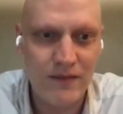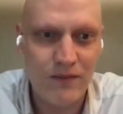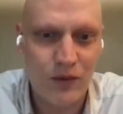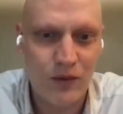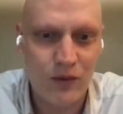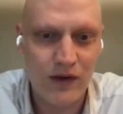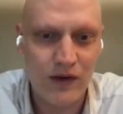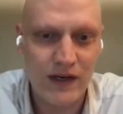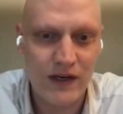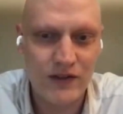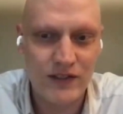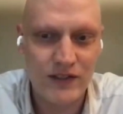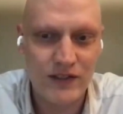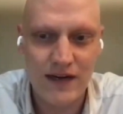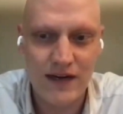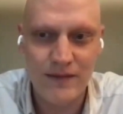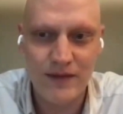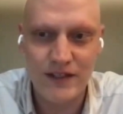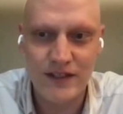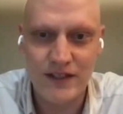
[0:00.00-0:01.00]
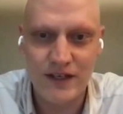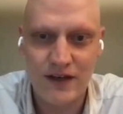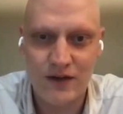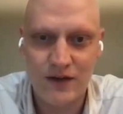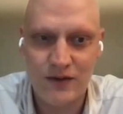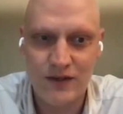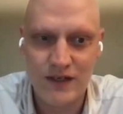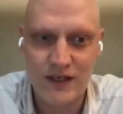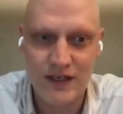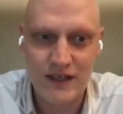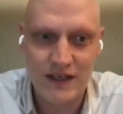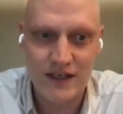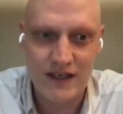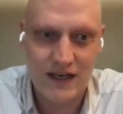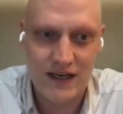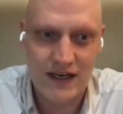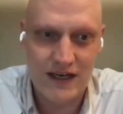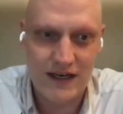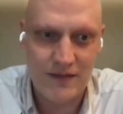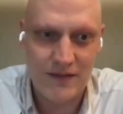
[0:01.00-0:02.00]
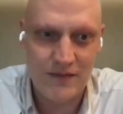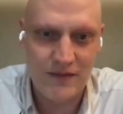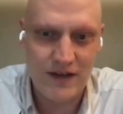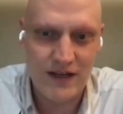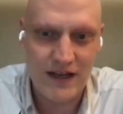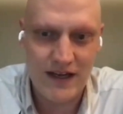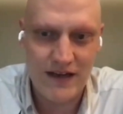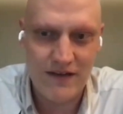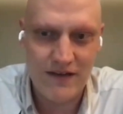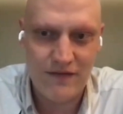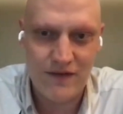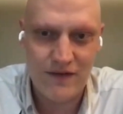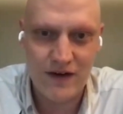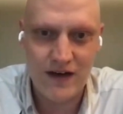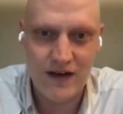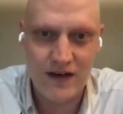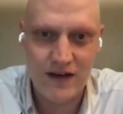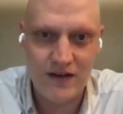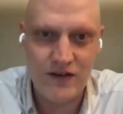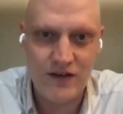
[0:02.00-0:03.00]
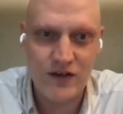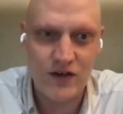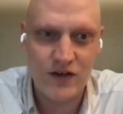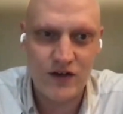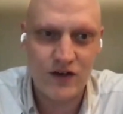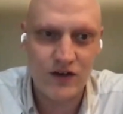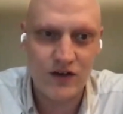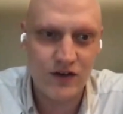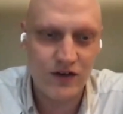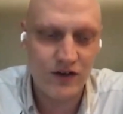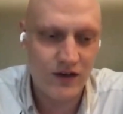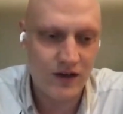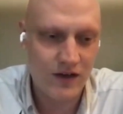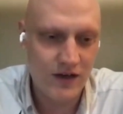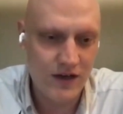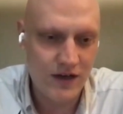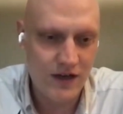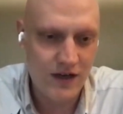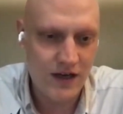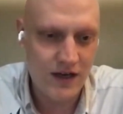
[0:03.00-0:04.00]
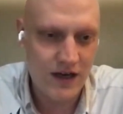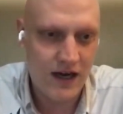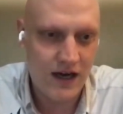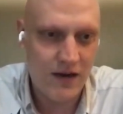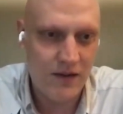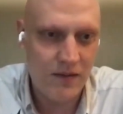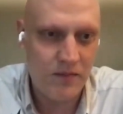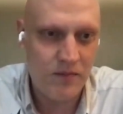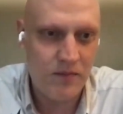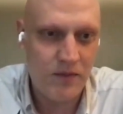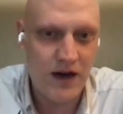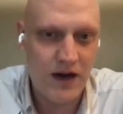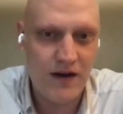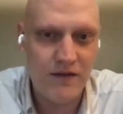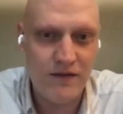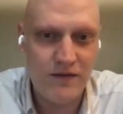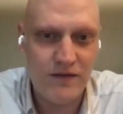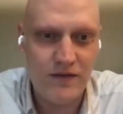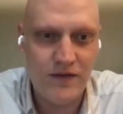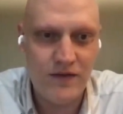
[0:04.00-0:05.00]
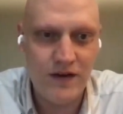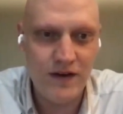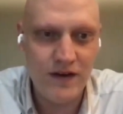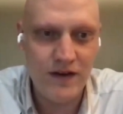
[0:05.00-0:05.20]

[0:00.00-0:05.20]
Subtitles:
Puerto Rico time. And so if you're above